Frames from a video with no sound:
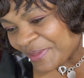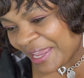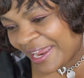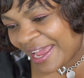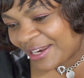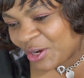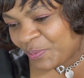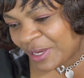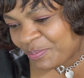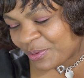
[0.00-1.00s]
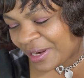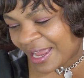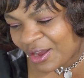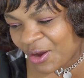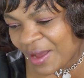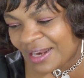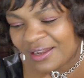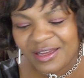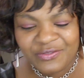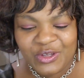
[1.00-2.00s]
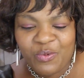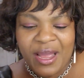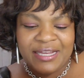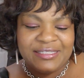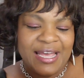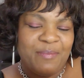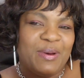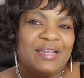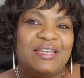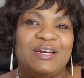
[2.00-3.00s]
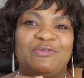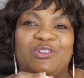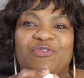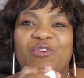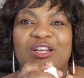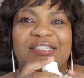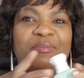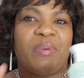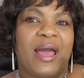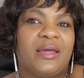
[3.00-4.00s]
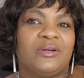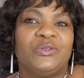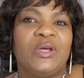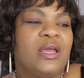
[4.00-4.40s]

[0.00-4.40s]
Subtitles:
And I know people are like, oh, I love the white top. I love the frosted bottle.